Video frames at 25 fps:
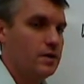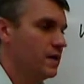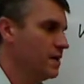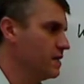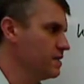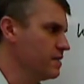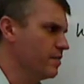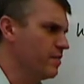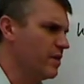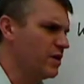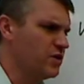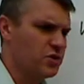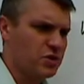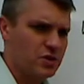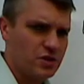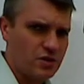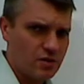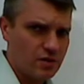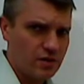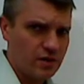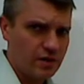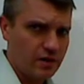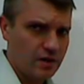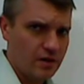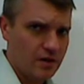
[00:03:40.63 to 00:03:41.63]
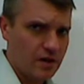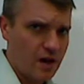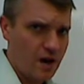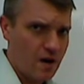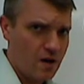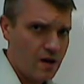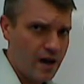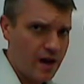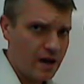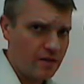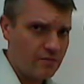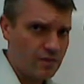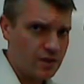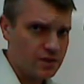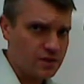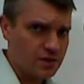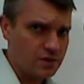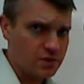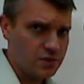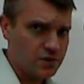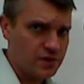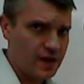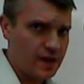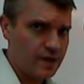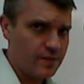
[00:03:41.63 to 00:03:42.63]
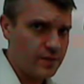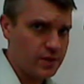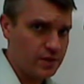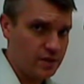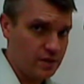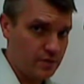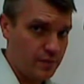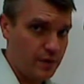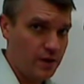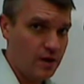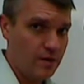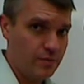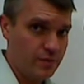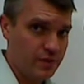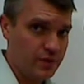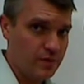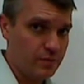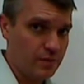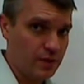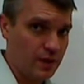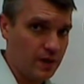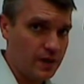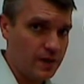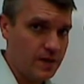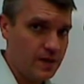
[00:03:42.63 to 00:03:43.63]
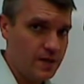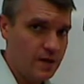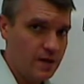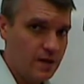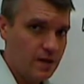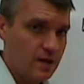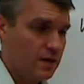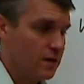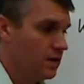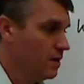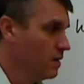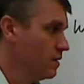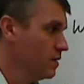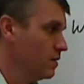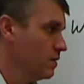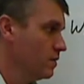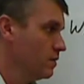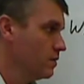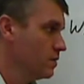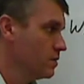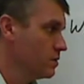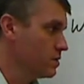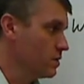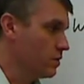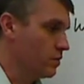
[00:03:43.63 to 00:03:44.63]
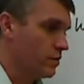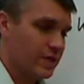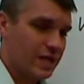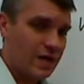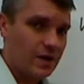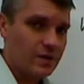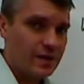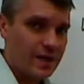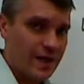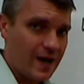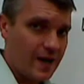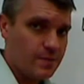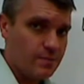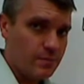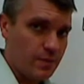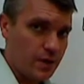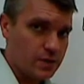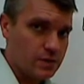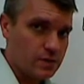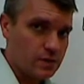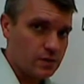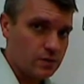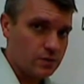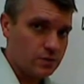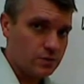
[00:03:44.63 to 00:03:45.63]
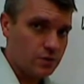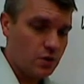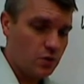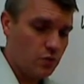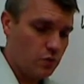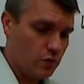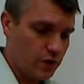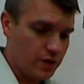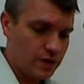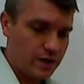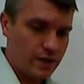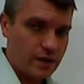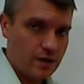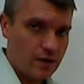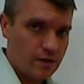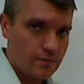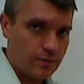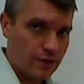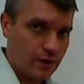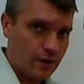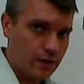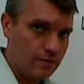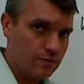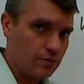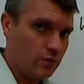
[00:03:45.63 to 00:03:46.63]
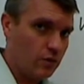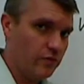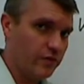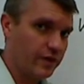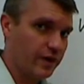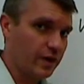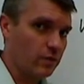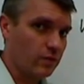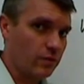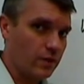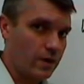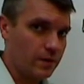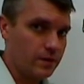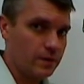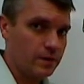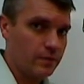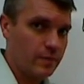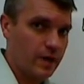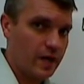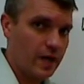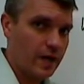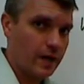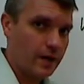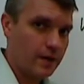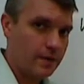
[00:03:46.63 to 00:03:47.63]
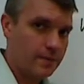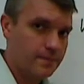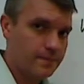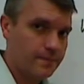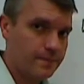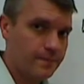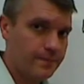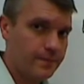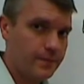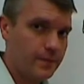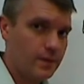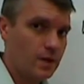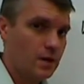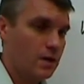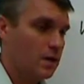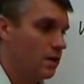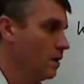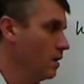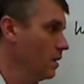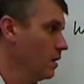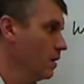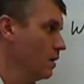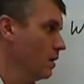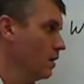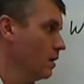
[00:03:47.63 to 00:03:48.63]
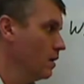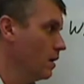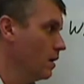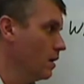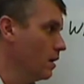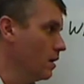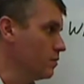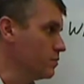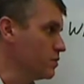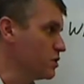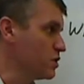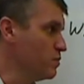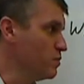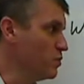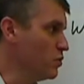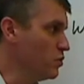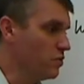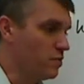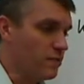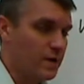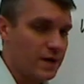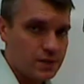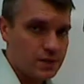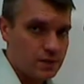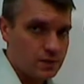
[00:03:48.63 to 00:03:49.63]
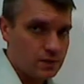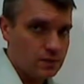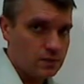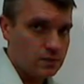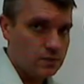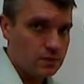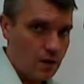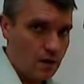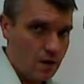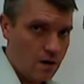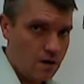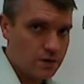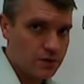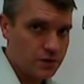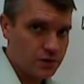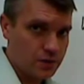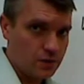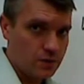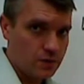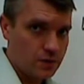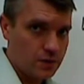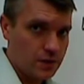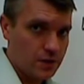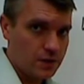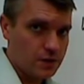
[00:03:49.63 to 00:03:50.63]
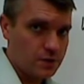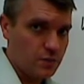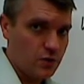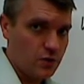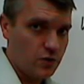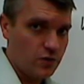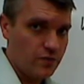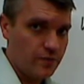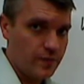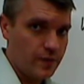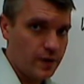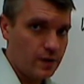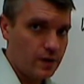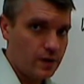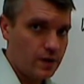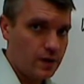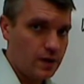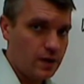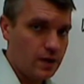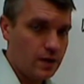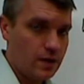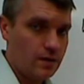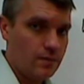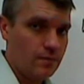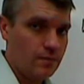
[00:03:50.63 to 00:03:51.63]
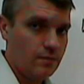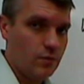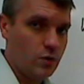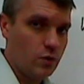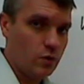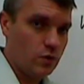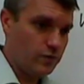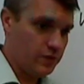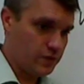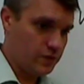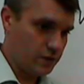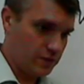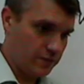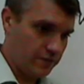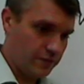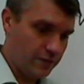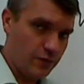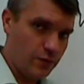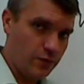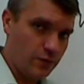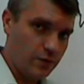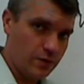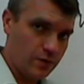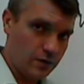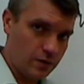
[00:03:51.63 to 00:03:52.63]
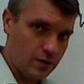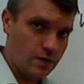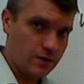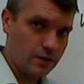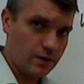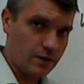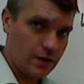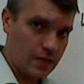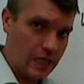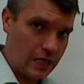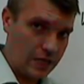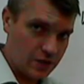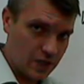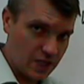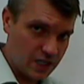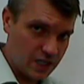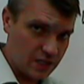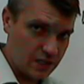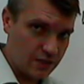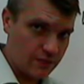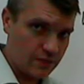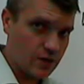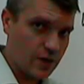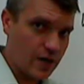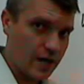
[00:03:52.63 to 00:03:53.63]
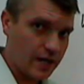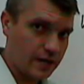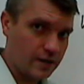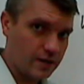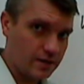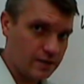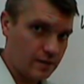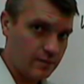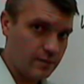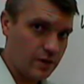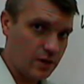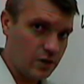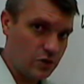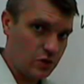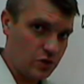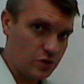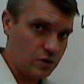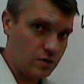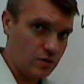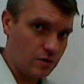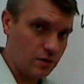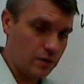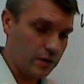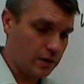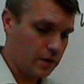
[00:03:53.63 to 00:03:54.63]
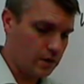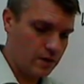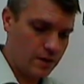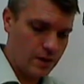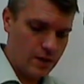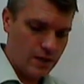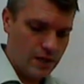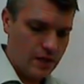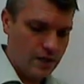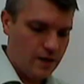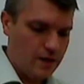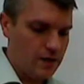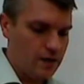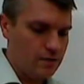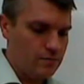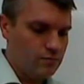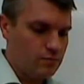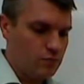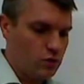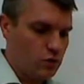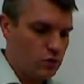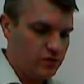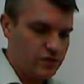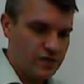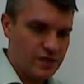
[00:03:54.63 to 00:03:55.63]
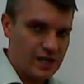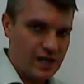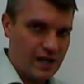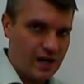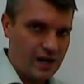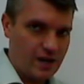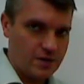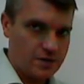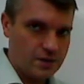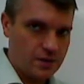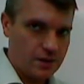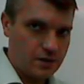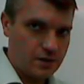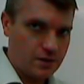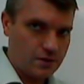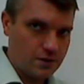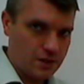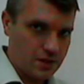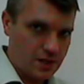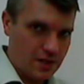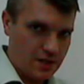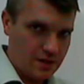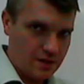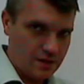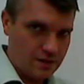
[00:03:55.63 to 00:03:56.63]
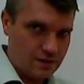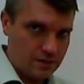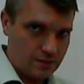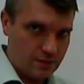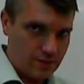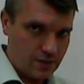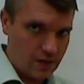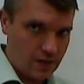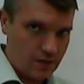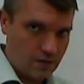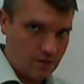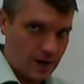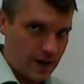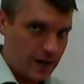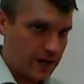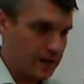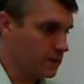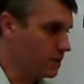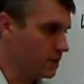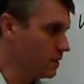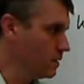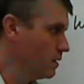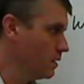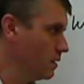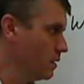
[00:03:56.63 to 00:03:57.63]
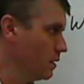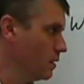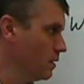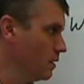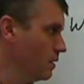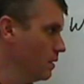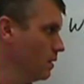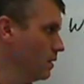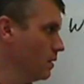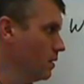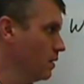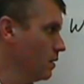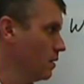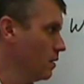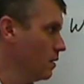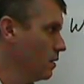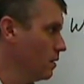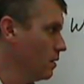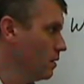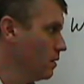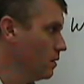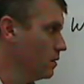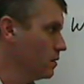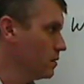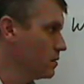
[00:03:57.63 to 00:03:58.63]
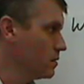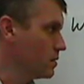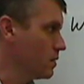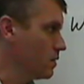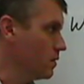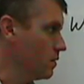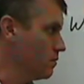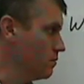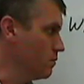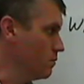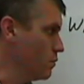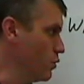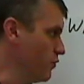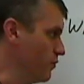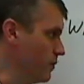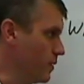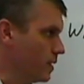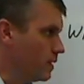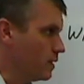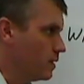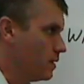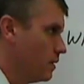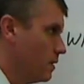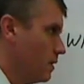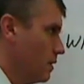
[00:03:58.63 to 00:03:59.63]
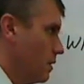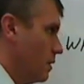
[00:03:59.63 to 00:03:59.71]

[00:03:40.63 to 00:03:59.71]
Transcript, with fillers: As I mentioned earlier, cardiac muscle's job is to pump the blood so without that muscle, you wouldn't get blood moving around the body. Um, smooth muscle also does movement. It moves the food along the digestive tract, as I mentioned earlier. It moves the hairs on your skin to be erect. So movement.